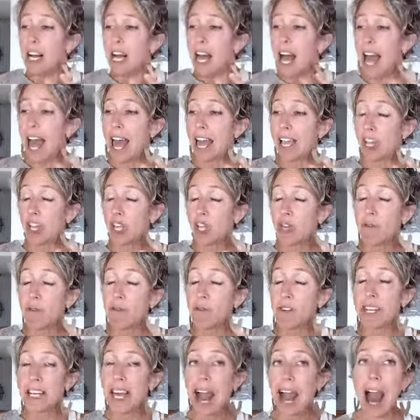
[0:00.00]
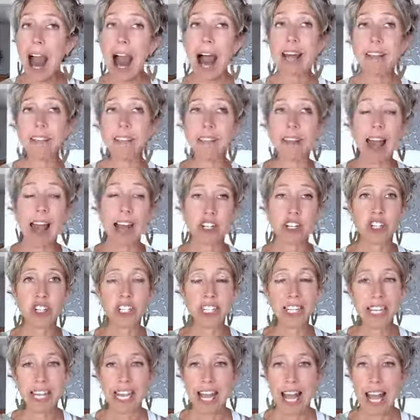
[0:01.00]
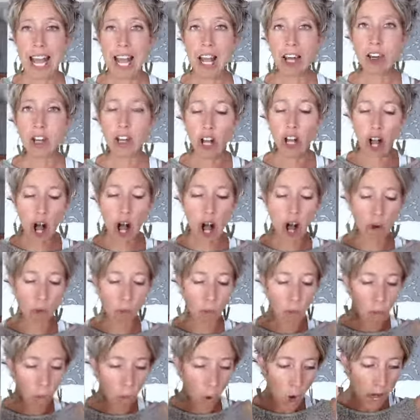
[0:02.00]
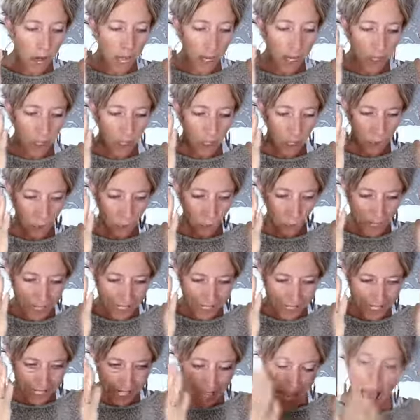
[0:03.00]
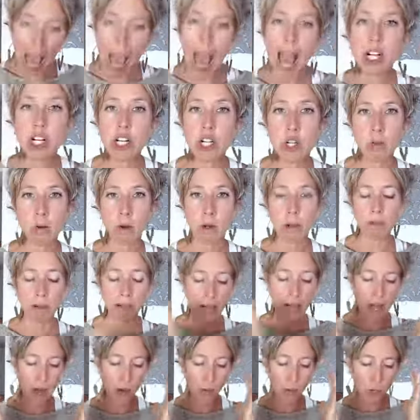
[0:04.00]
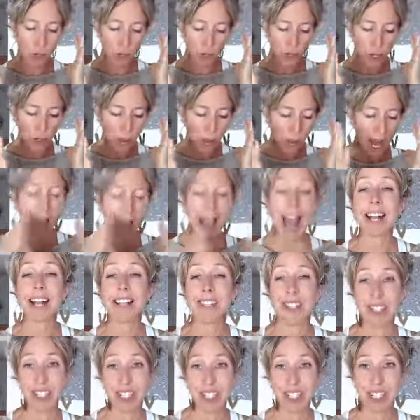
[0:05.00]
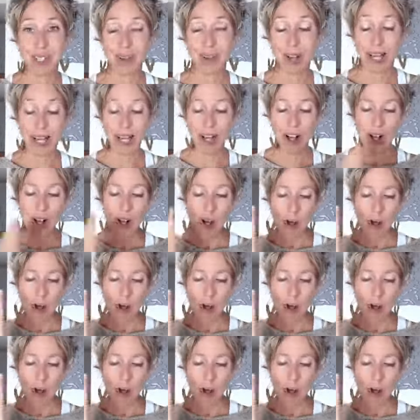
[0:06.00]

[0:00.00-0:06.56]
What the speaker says: And you've got to actually get a handle on what is the actual plan? What are you actually doing?